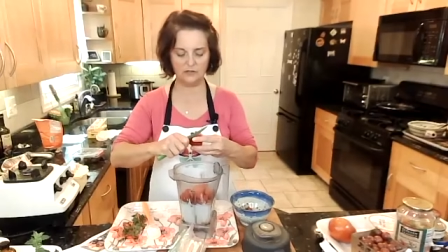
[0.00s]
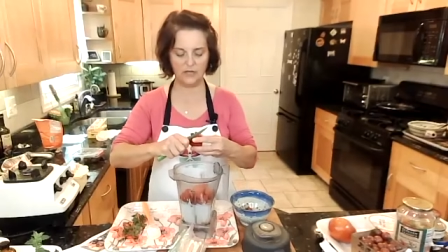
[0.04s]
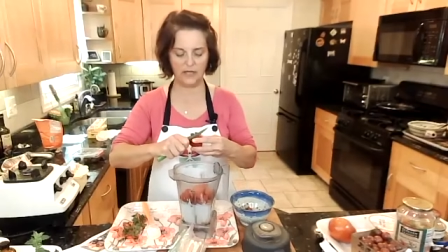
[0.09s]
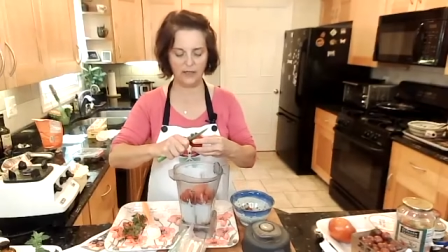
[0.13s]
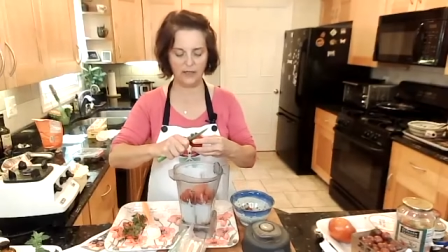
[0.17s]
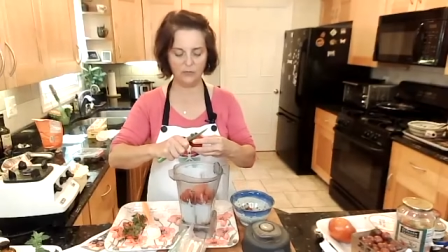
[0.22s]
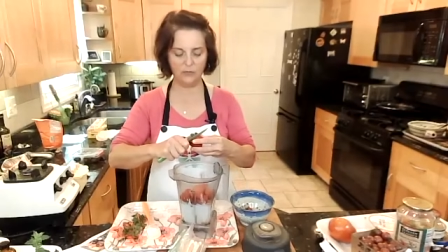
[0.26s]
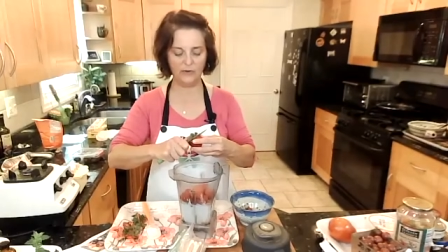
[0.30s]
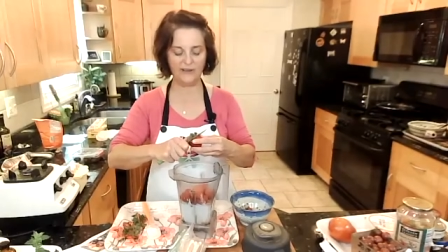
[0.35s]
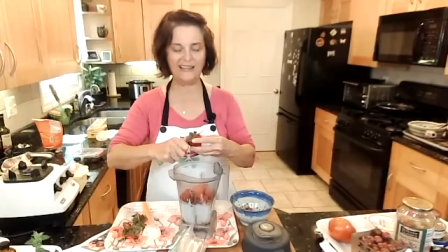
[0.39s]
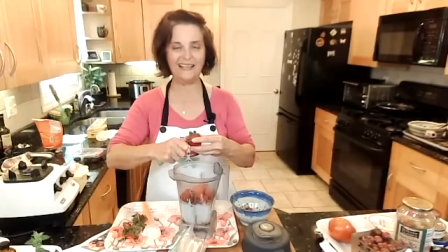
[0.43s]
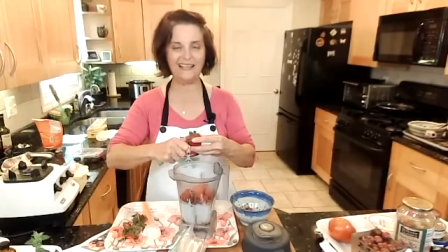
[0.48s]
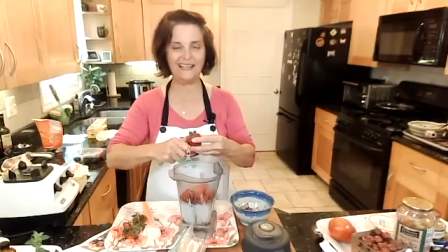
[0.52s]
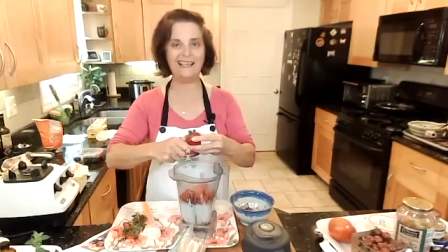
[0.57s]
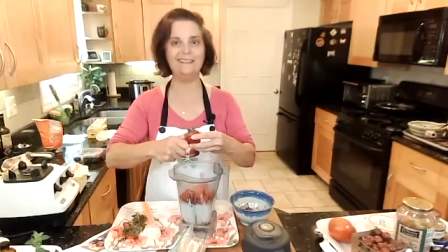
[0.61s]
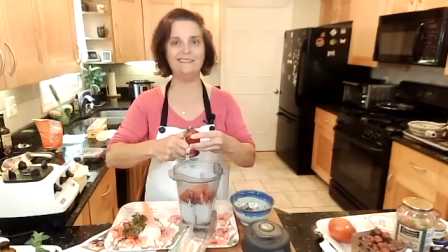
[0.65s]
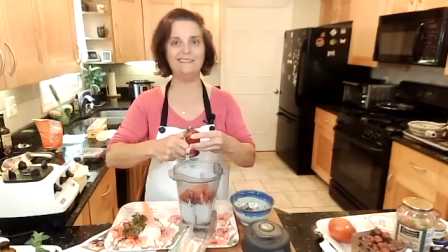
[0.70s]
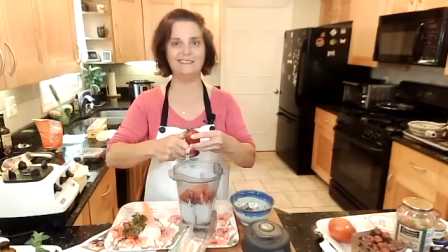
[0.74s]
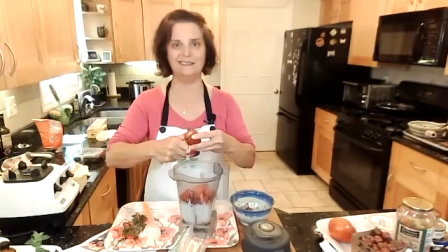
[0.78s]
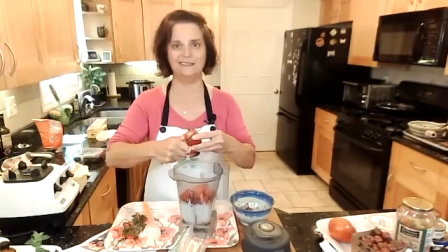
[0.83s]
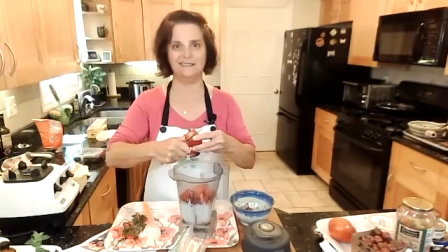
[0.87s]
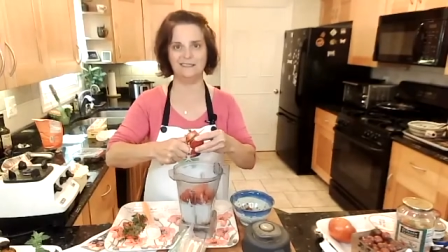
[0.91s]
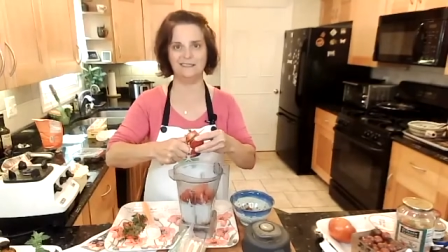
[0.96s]
I want to
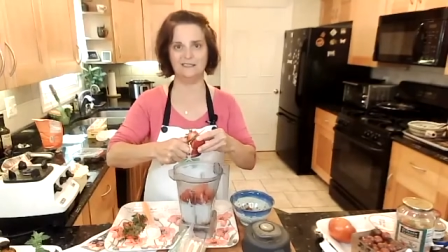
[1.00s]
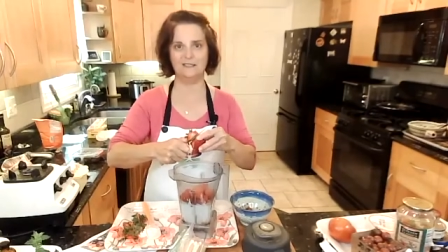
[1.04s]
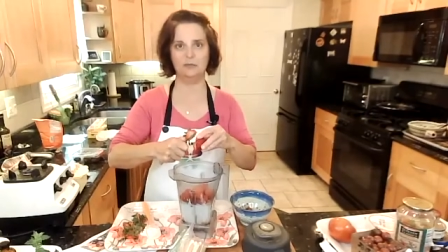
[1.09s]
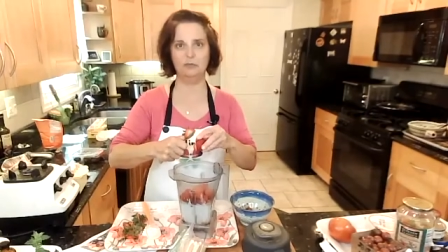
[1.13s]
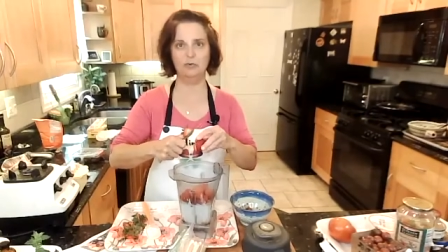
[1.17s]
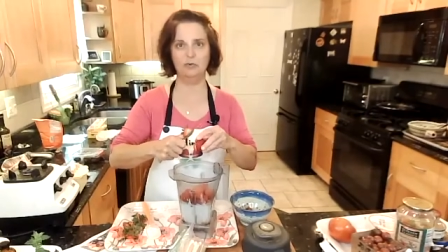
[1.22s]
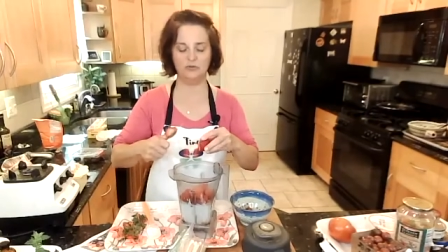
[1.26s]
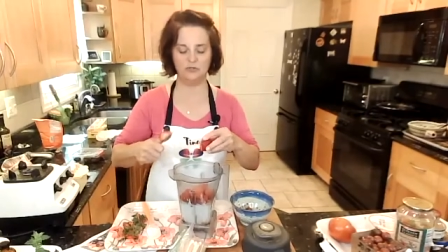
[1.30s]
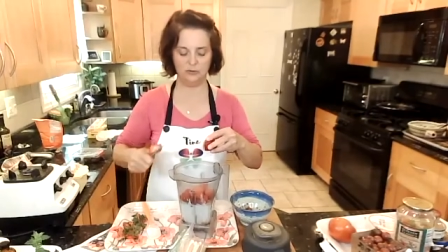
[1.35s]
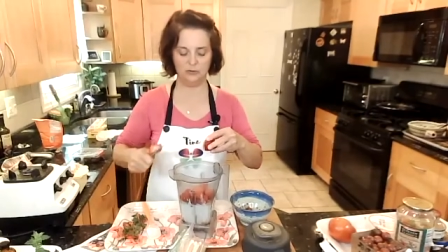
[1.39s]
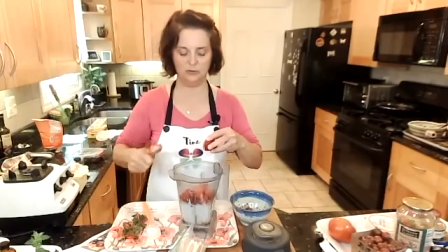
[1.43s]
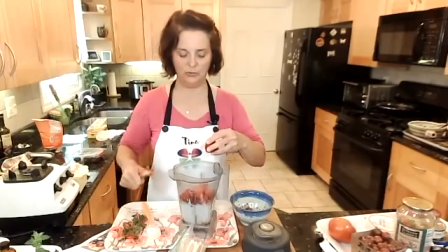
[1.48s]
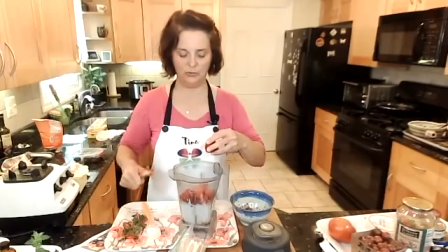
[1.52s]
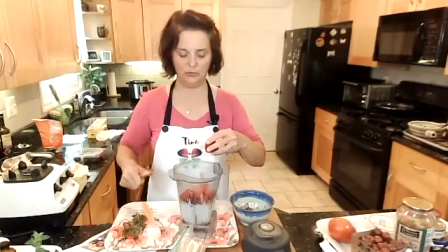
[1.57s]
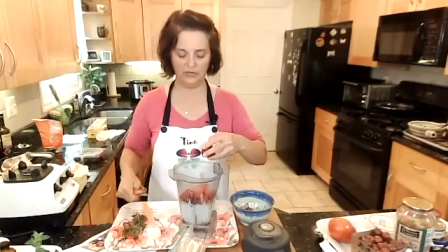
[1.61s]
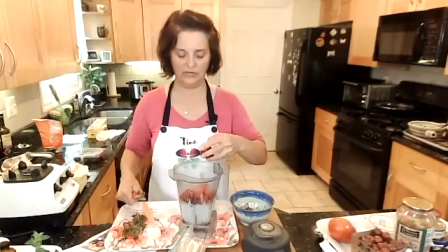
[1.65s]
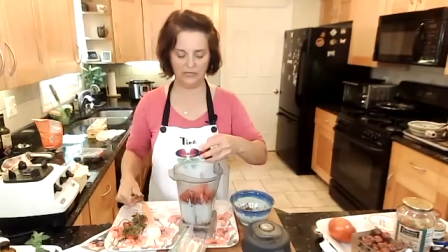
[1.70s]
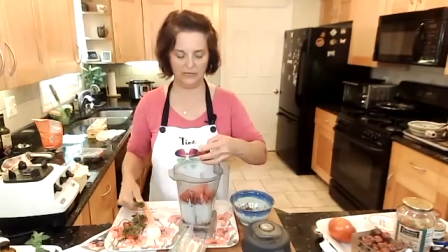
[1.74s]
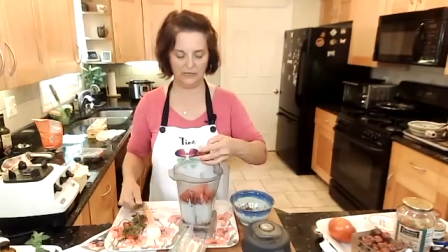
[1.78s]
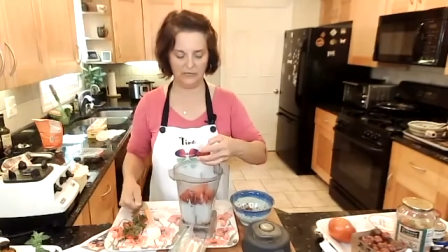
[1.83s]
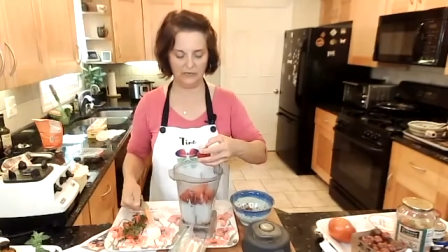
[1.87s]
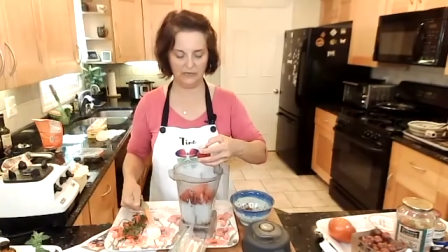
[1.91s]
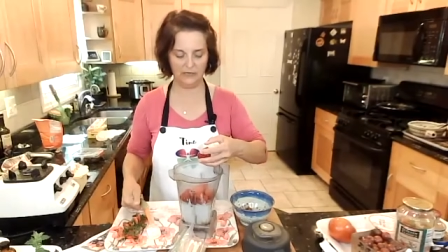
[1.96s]
eat this as opposed to
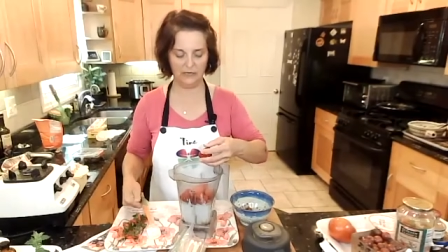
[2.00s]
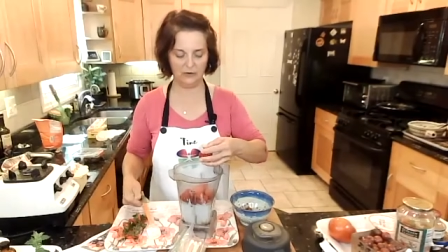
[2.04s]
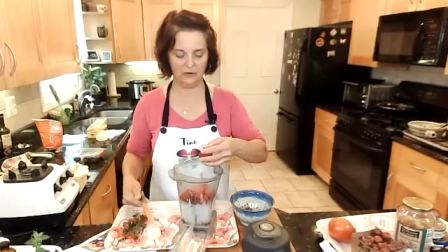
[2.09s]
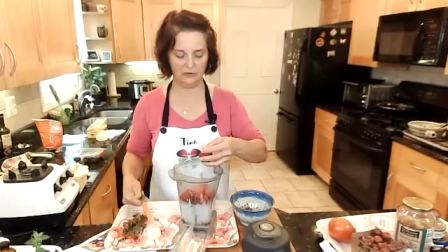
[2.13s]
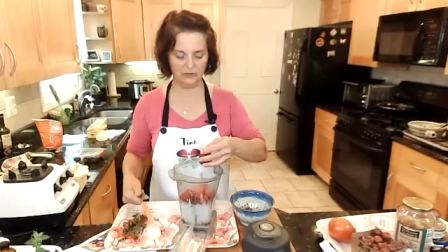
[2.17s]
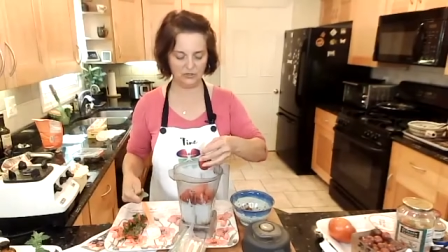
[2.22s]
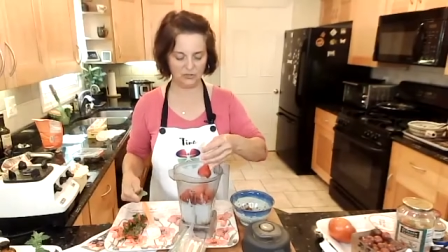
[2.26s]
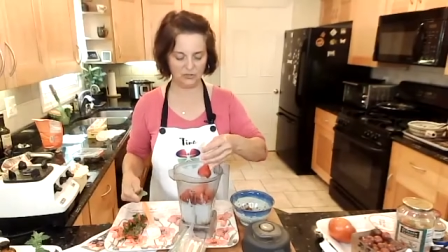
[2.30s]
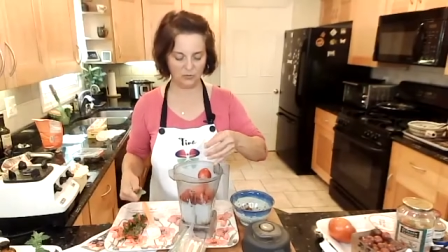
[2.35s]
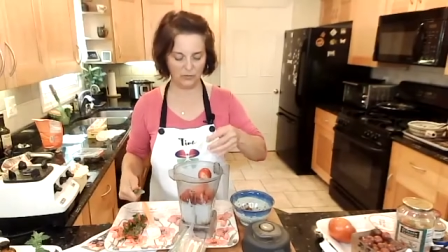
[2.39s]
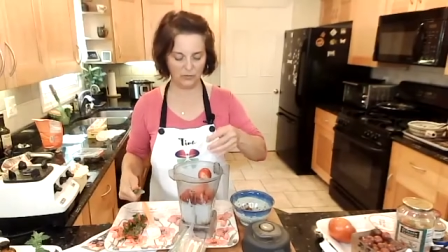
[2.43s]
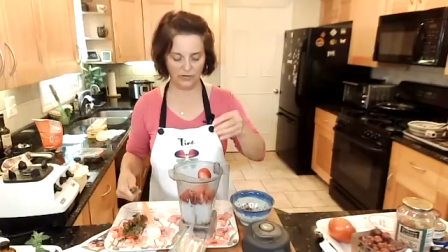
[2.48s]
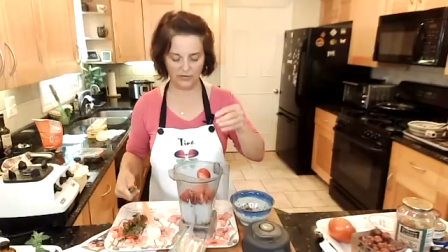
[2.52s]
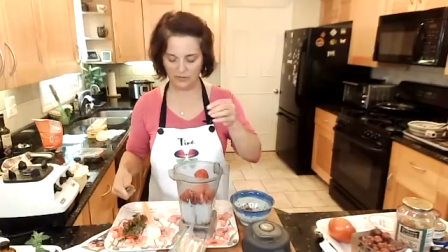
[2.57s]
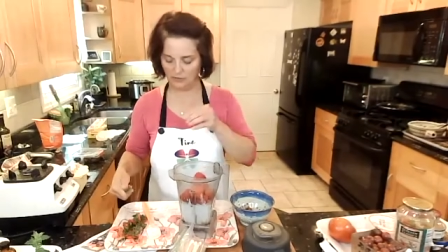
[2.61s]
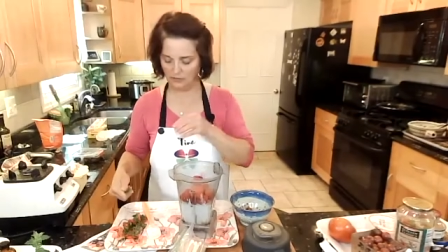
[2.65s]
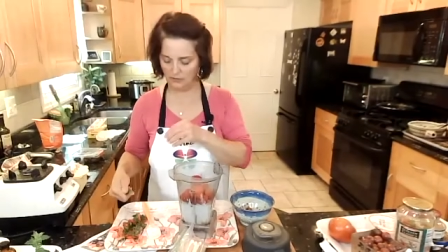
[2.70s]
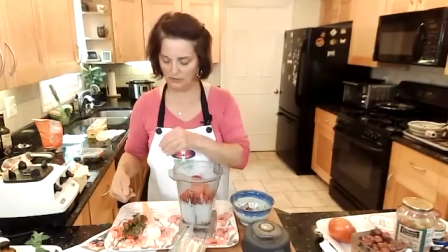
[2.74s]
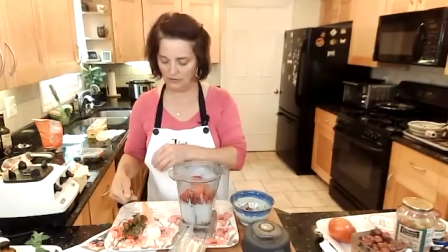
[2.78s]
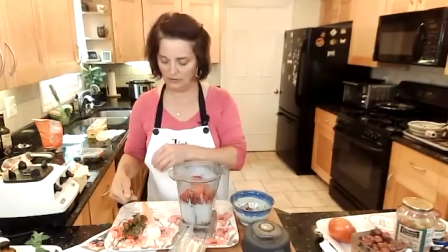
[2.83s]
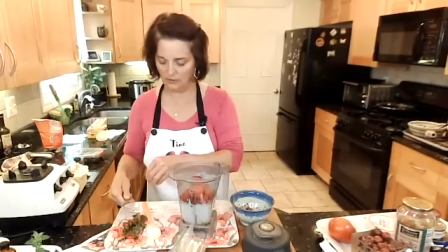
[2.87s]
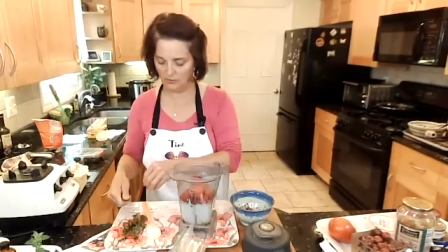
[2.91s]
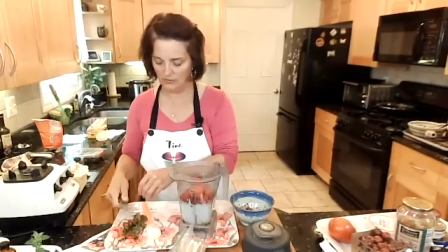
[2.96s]
putting it in here. I just want you
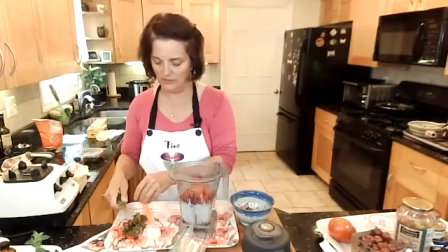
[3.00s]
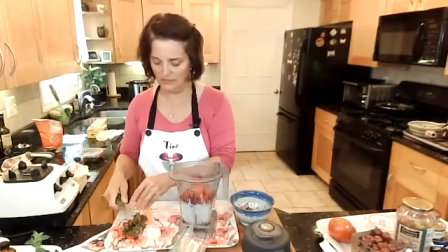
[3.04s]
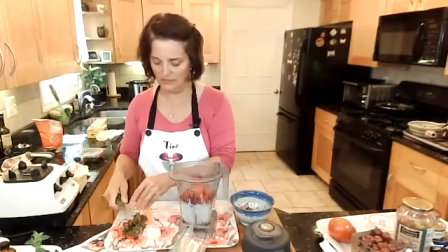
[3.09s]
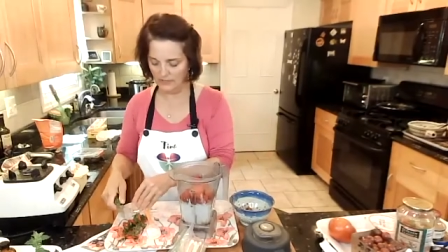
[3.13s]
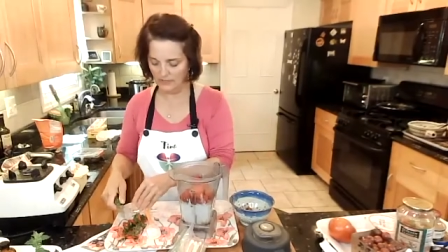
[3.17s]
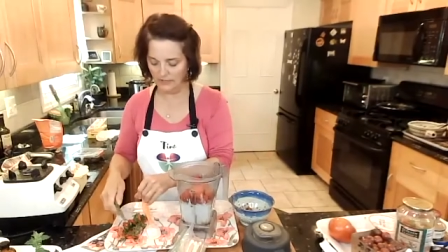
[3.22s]
to know.